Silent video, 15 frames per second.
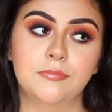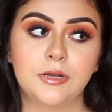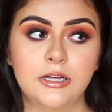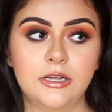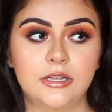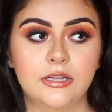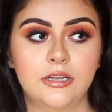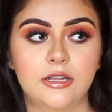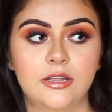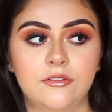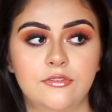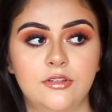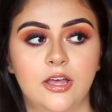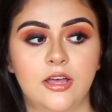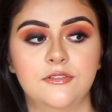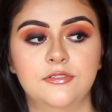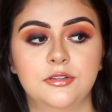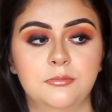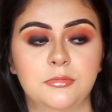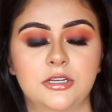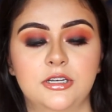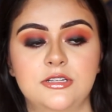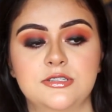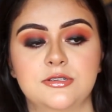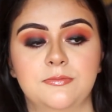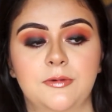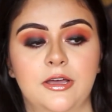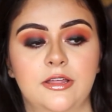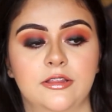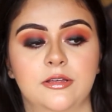but if you have the money to
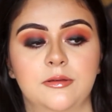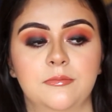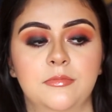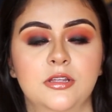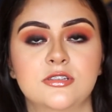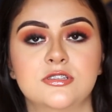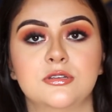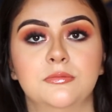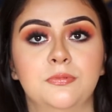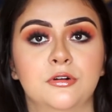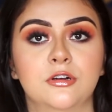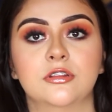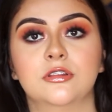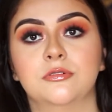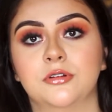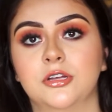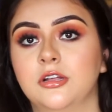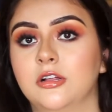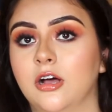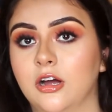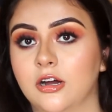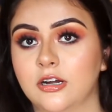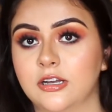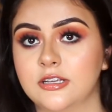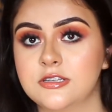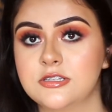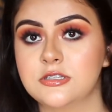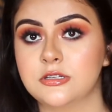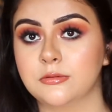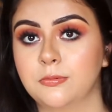buy them, support the real
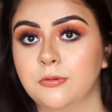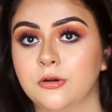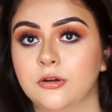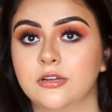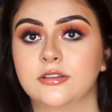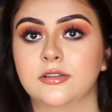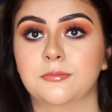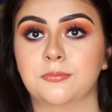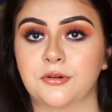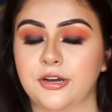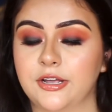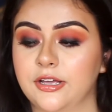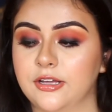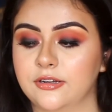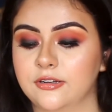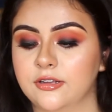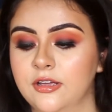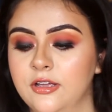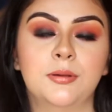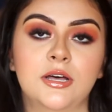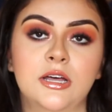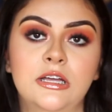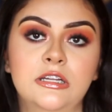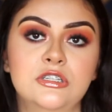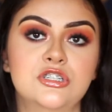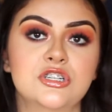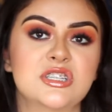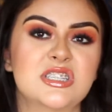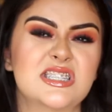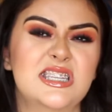artist, support the brand, but
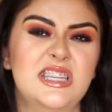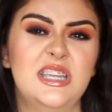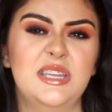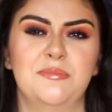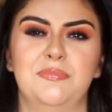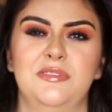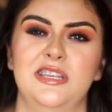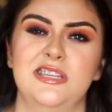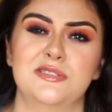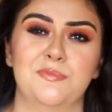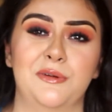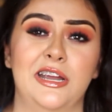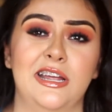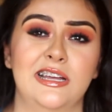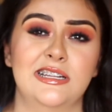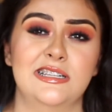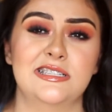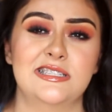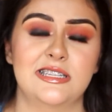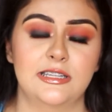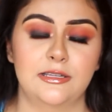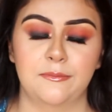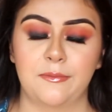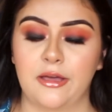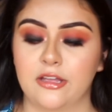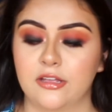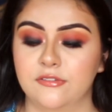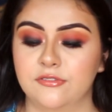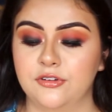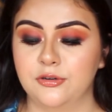just keep these brands in the
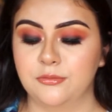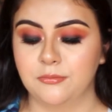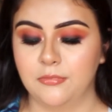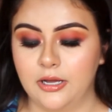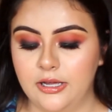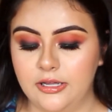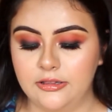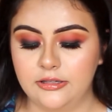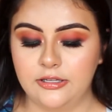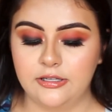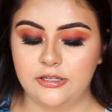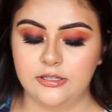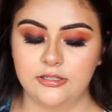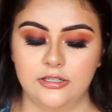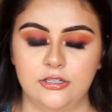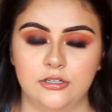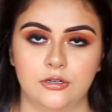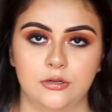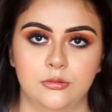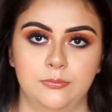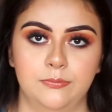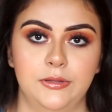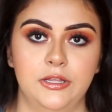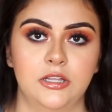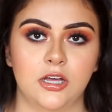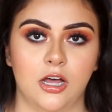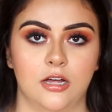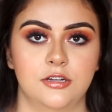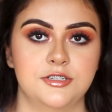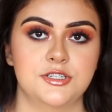back of your mind. Like, you know, be
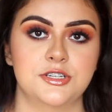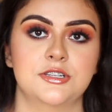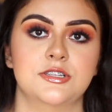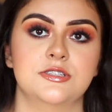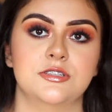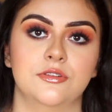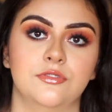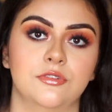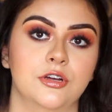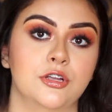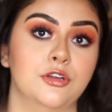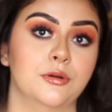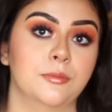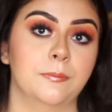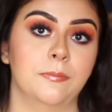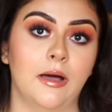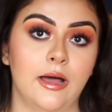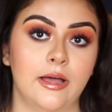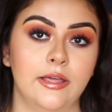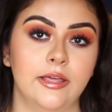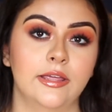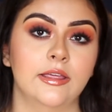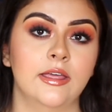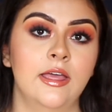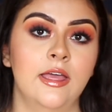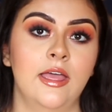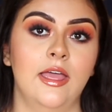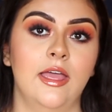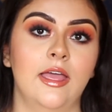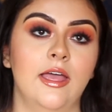conscious of what you're buying
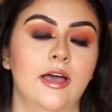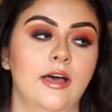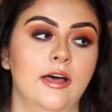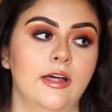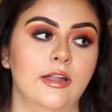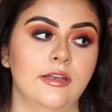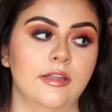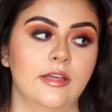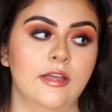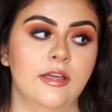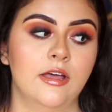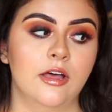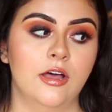and